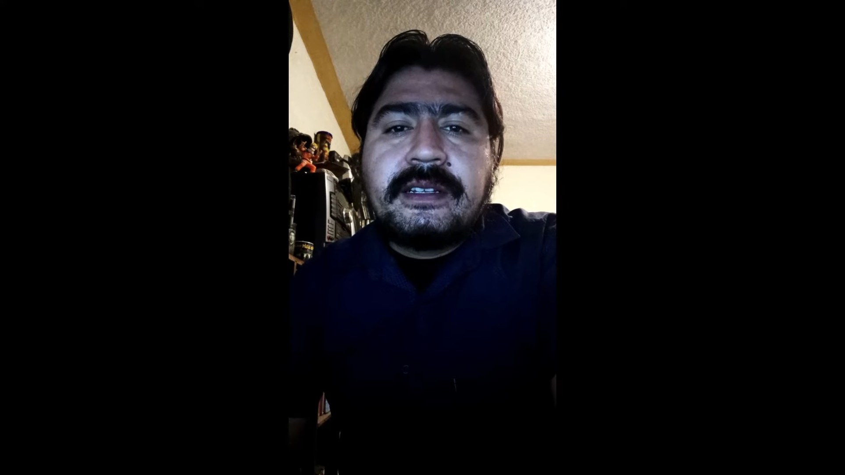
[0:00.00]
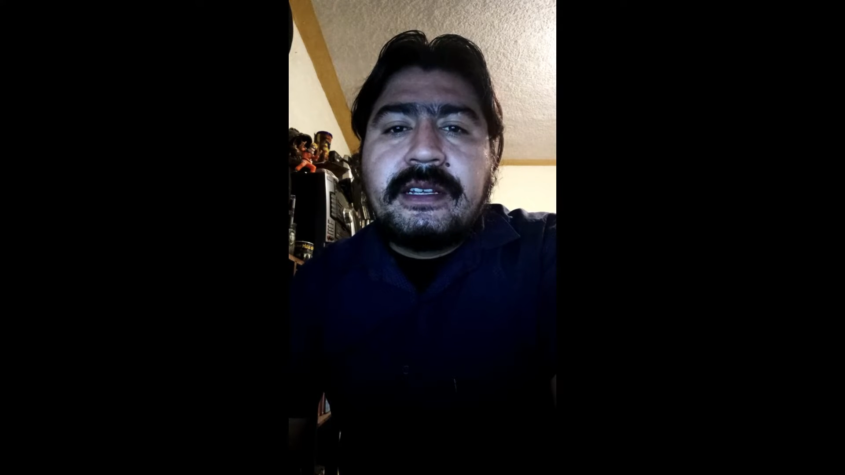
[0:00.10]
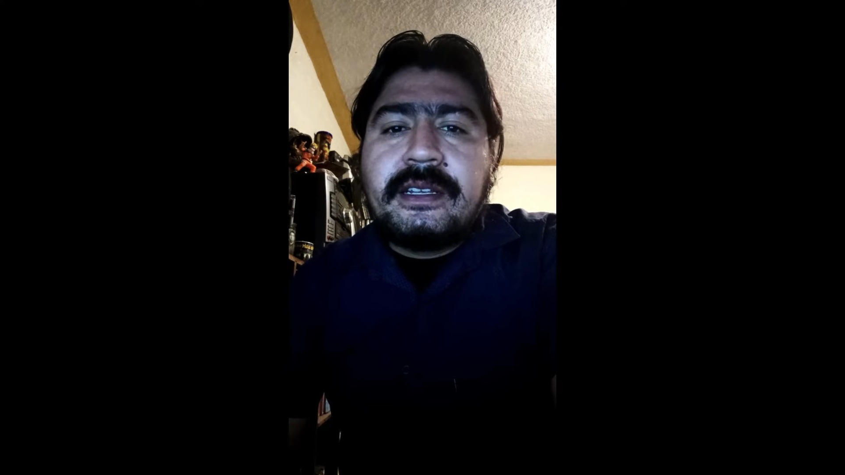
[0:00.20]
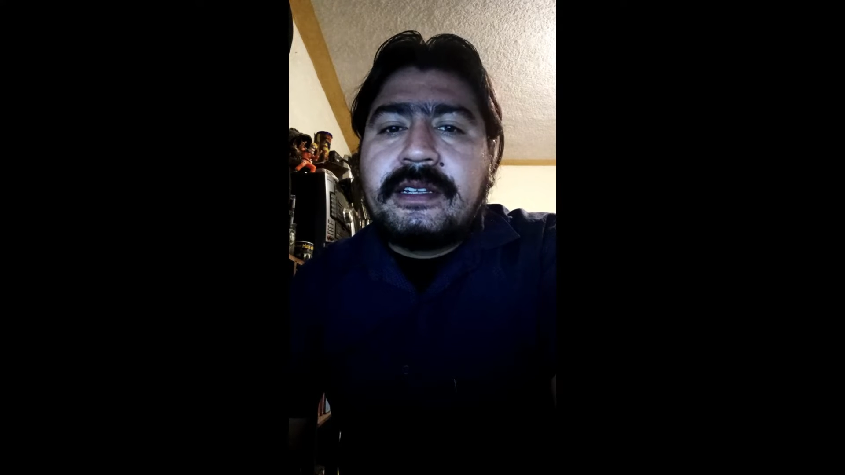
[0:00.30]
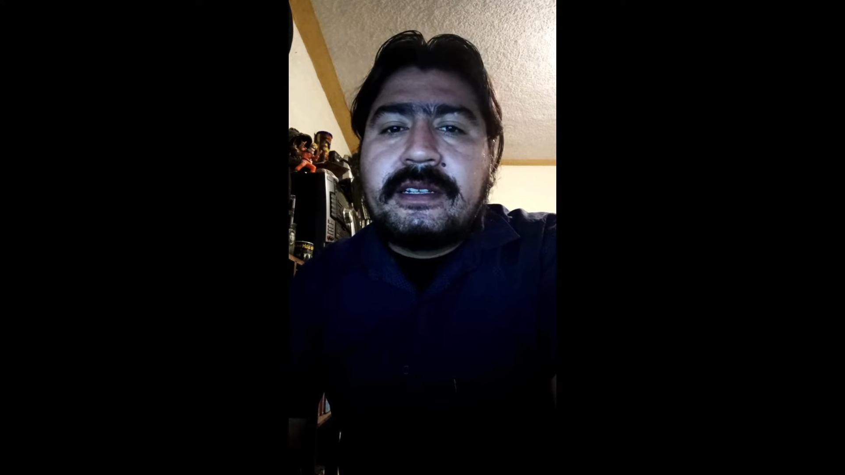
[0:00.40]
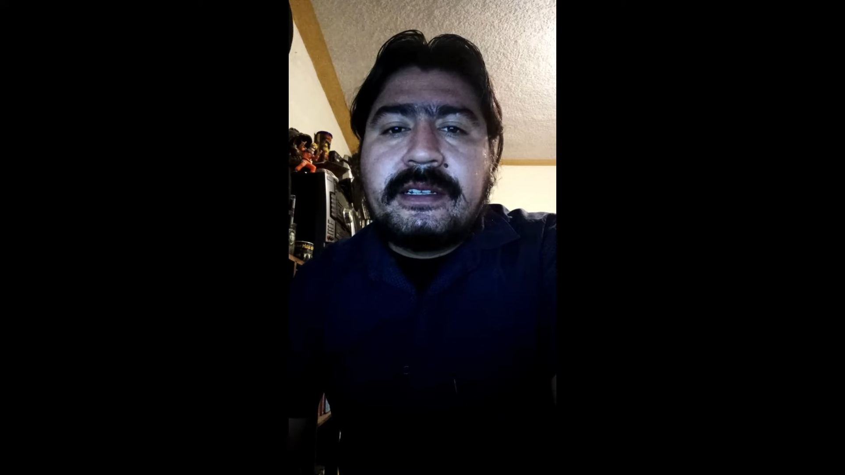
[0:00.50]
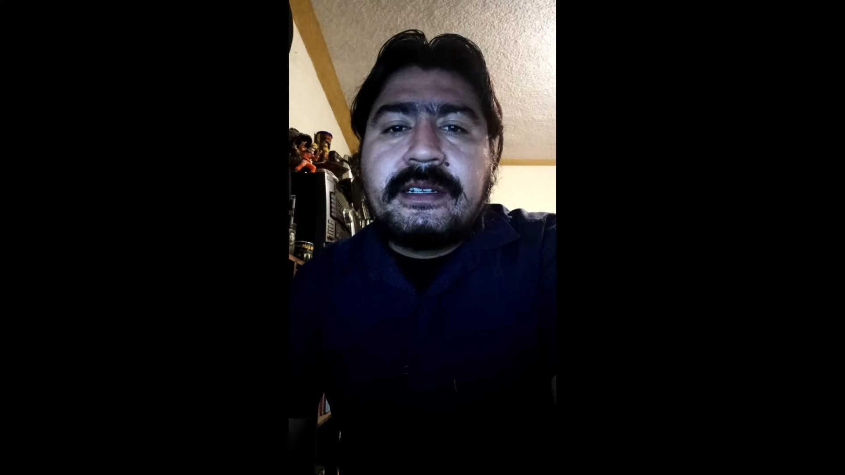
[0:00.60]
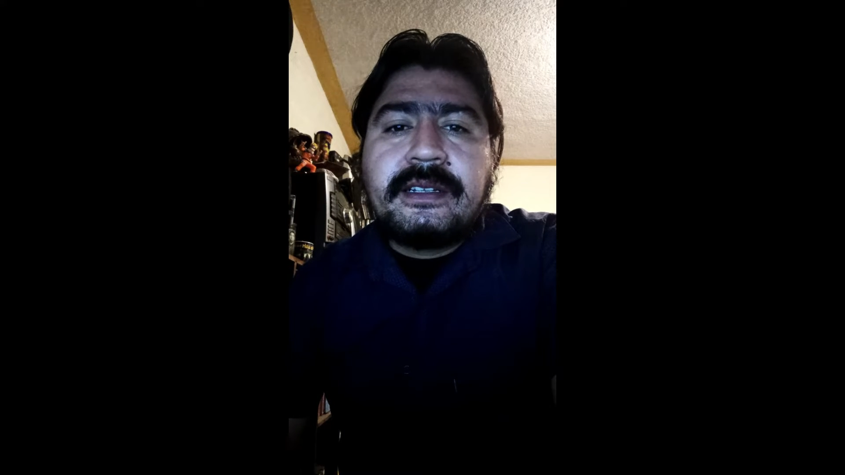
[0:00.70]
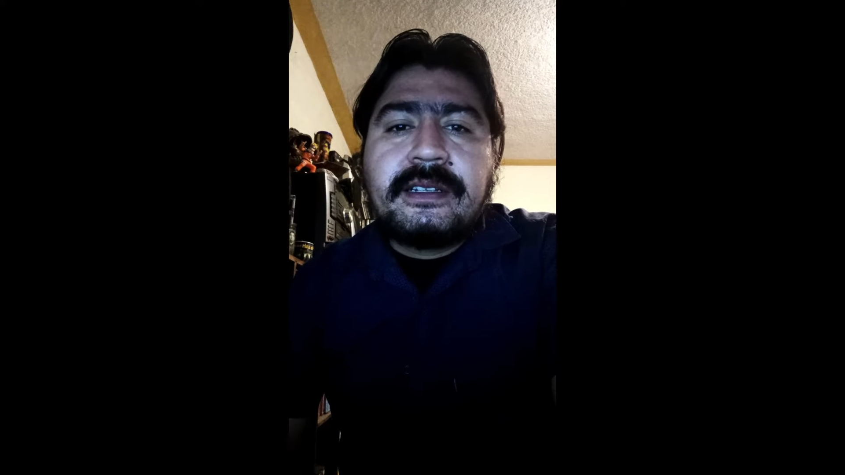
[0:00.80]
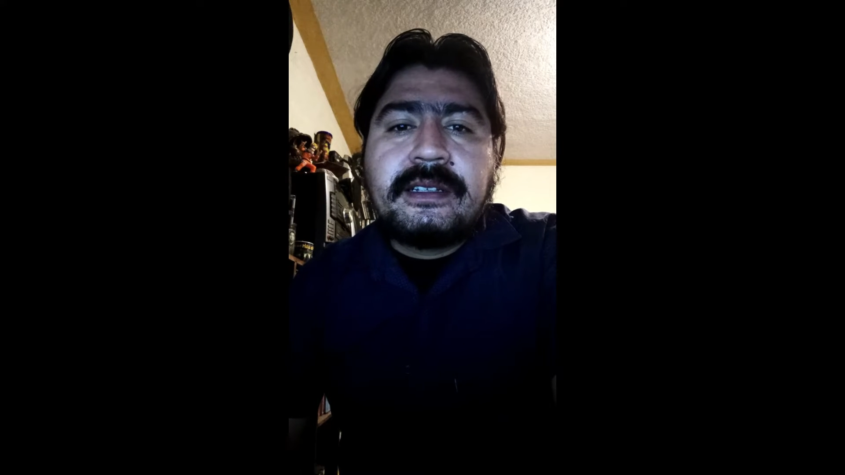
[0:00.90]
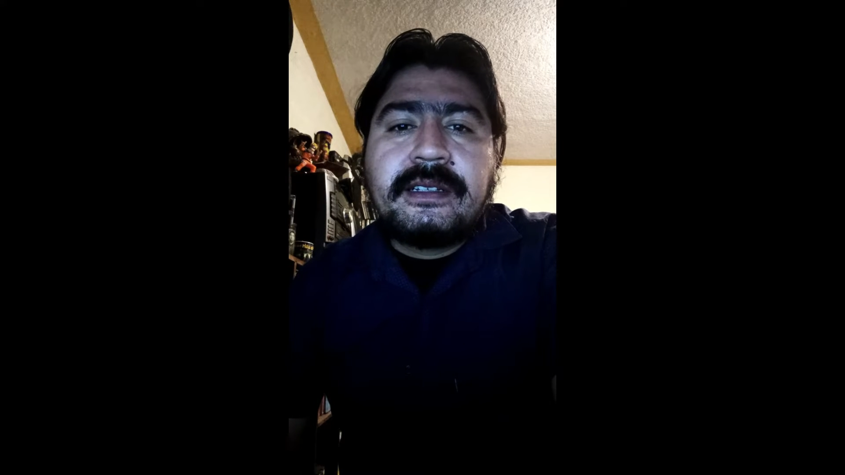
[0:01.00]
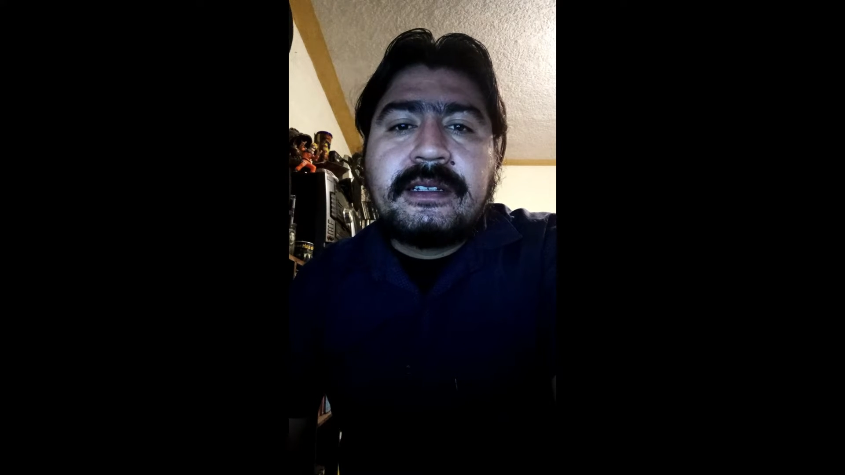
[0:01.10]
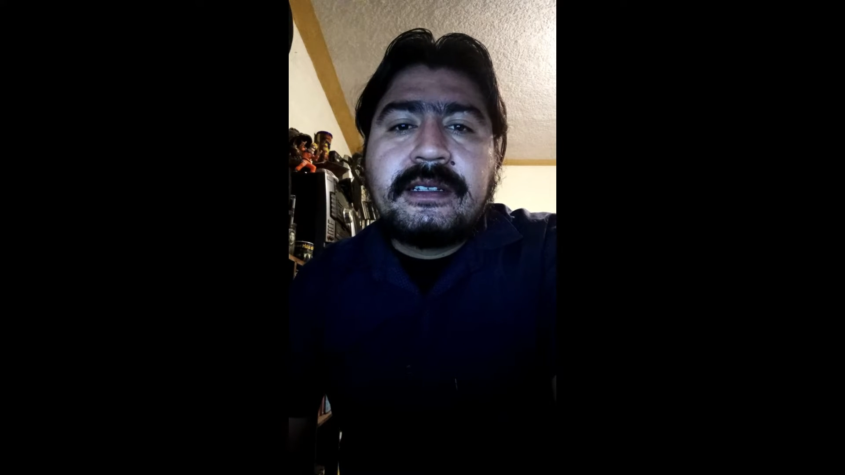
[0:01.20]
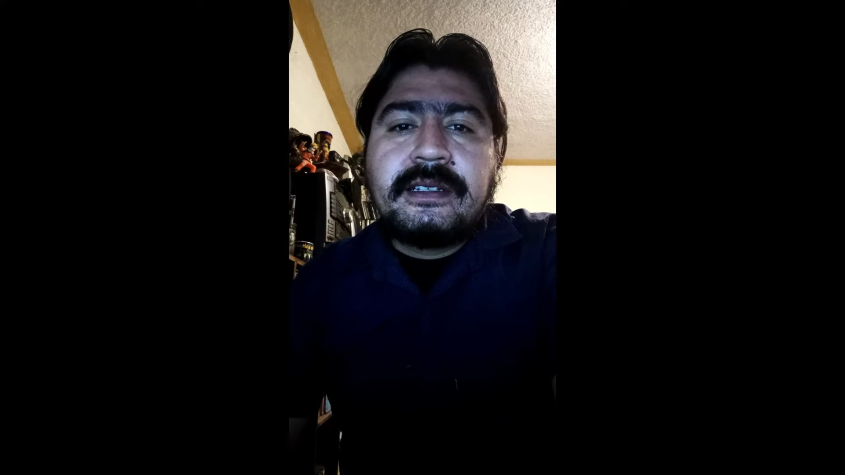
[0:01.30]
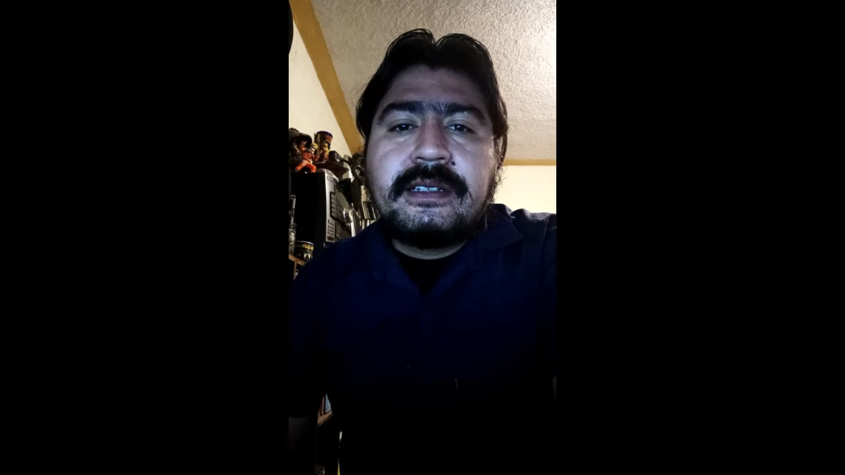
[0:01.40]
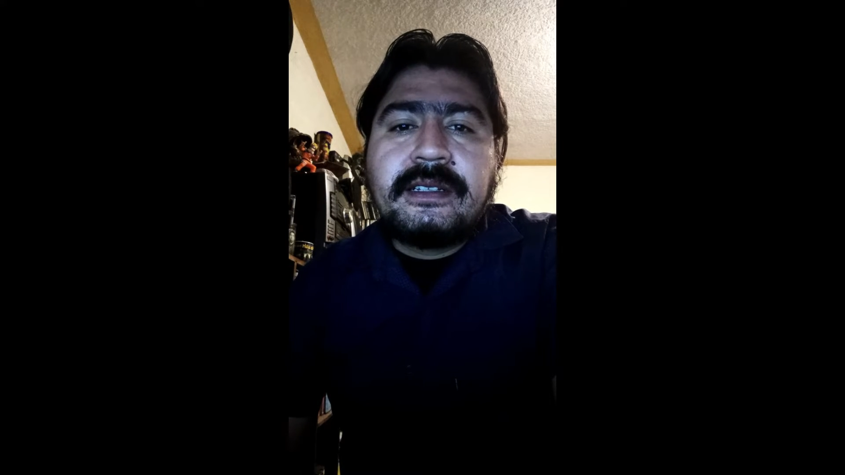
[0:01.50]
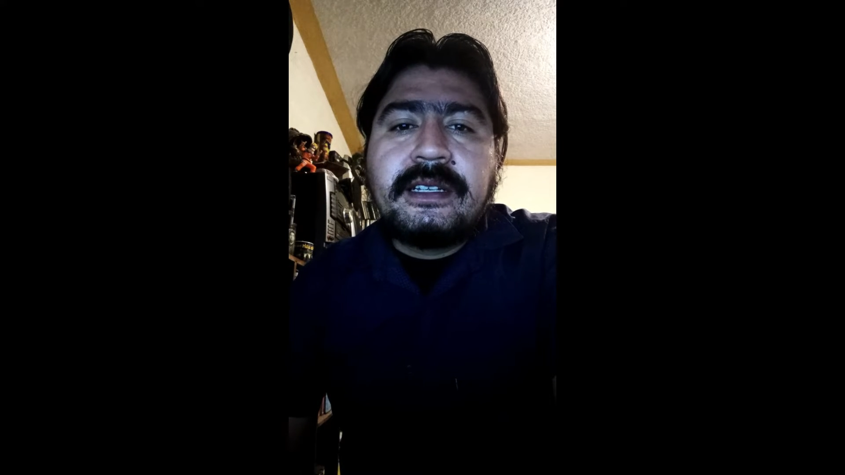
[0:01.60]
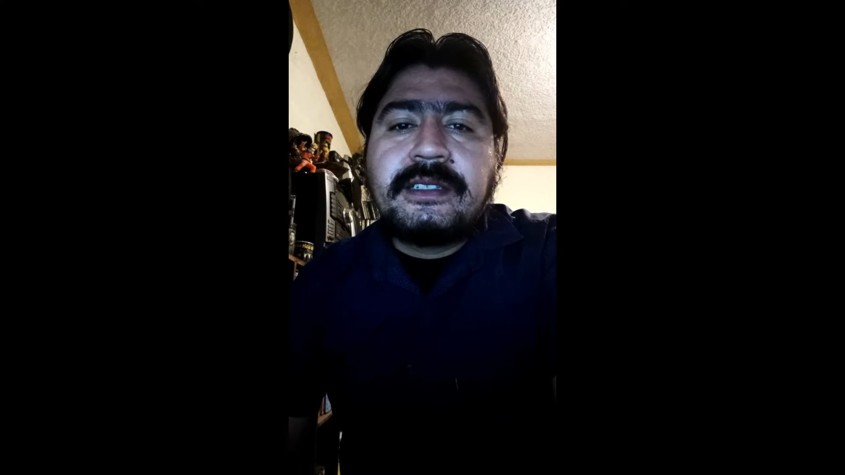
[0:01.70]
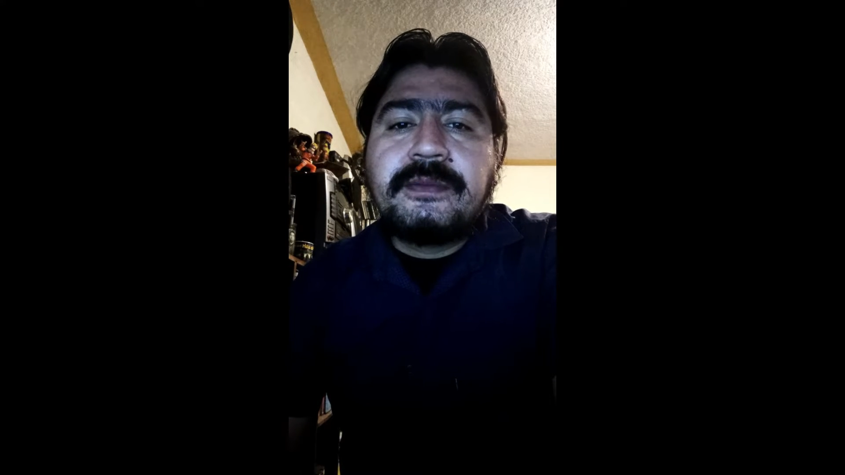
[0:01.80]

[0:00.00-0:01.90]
in these